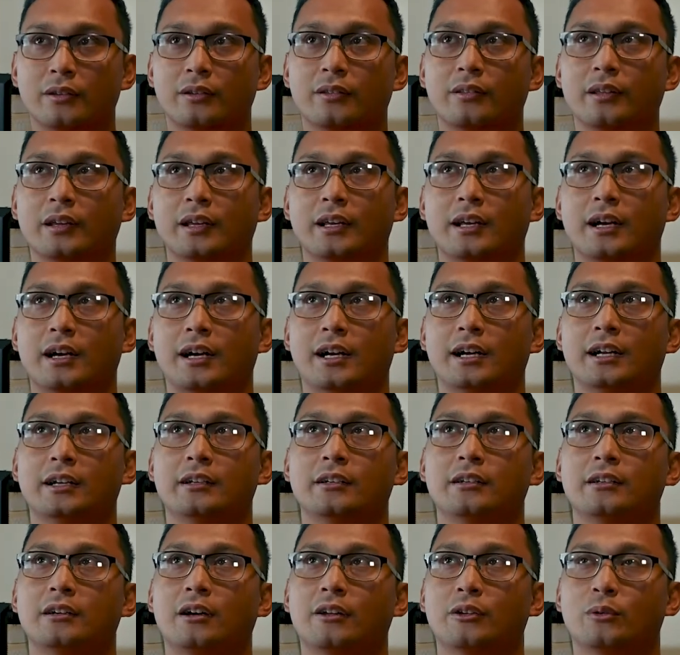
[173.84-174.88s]
thank God,
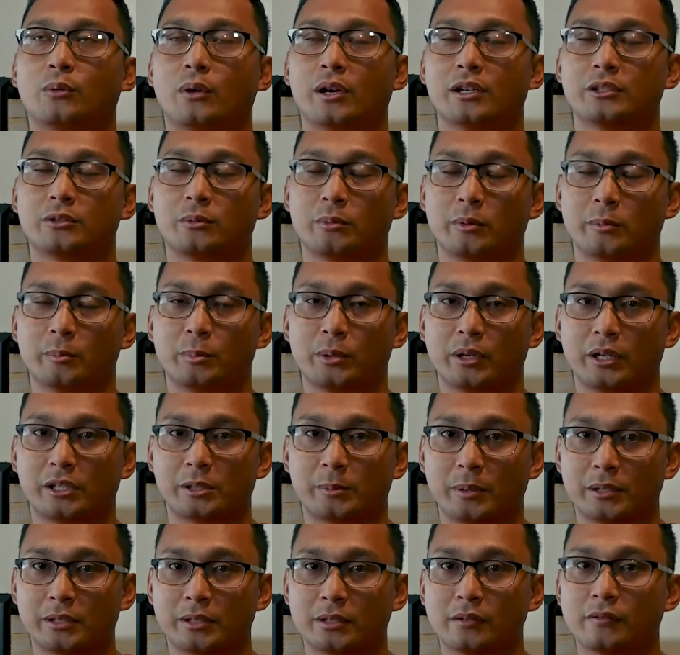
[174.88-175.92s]
otherwise it would have been pretty
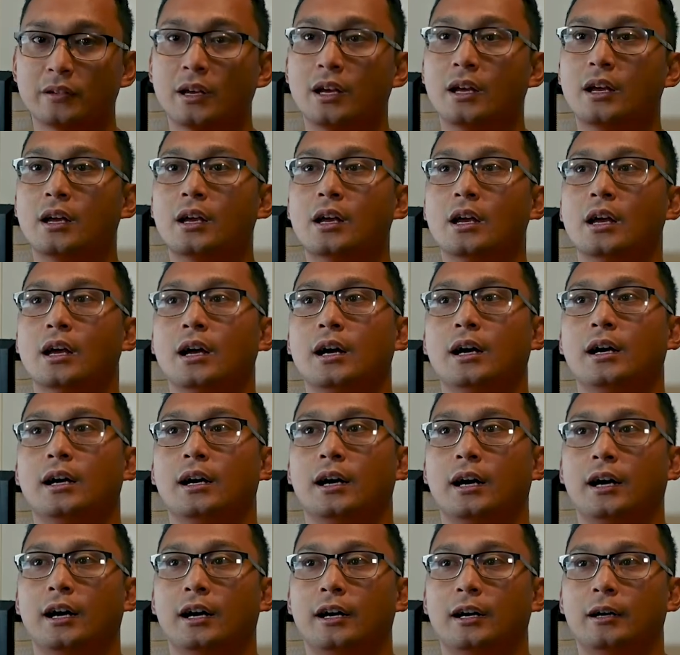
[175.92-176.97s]
expensive.
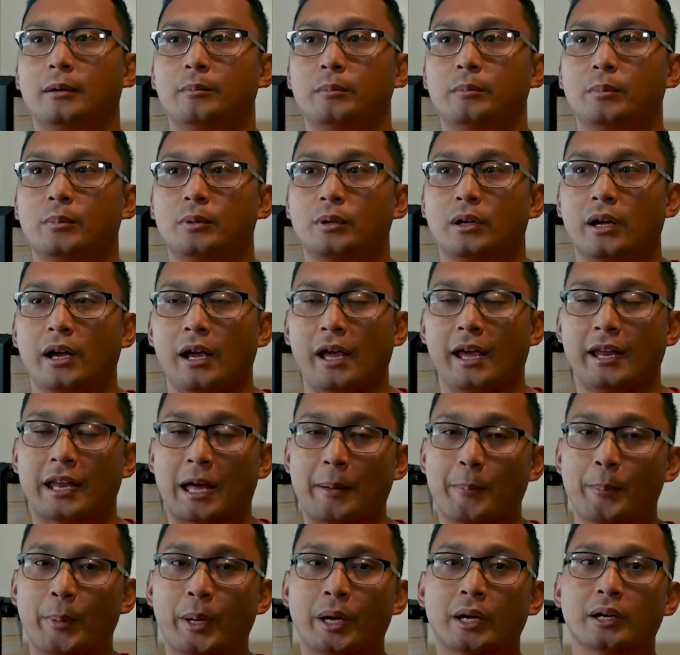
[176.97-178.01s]
And I
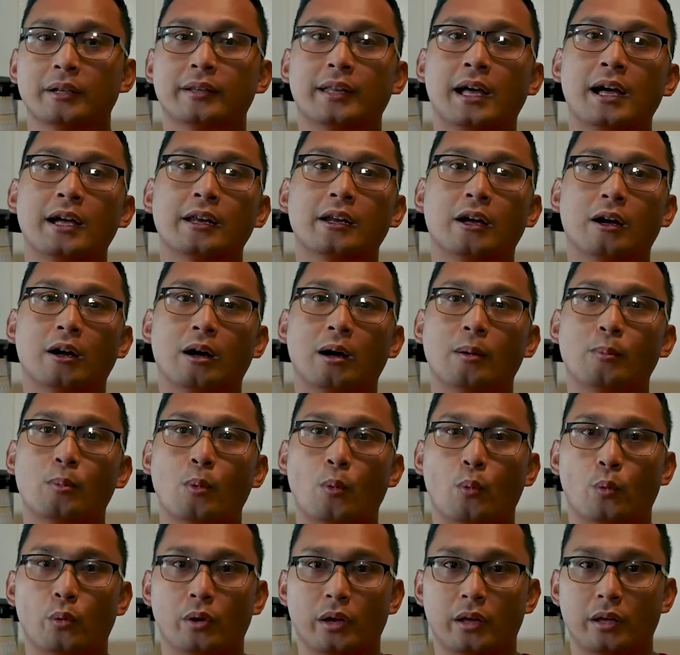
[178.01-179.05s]
paired that up
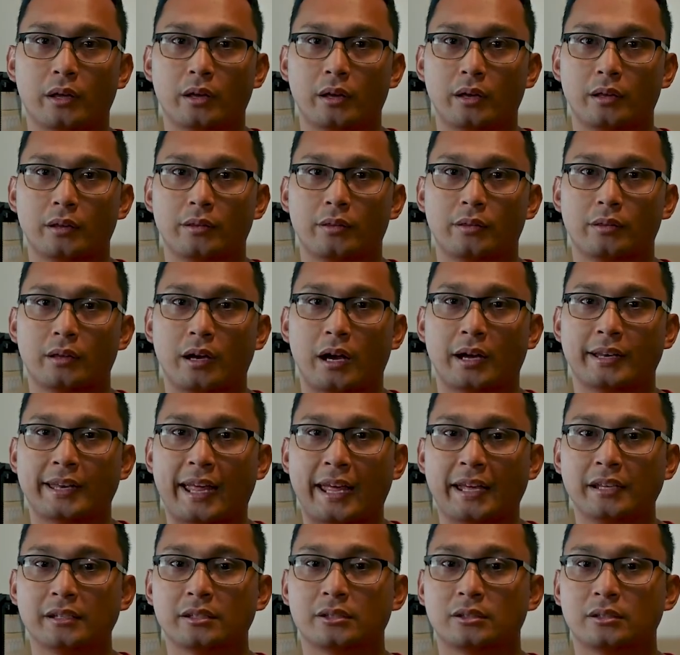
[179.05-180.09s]
with an
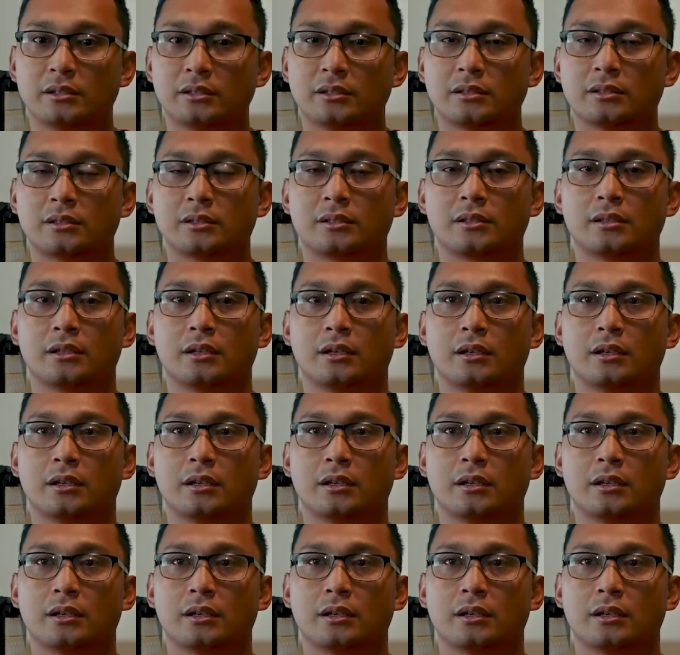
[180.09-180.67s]
Asus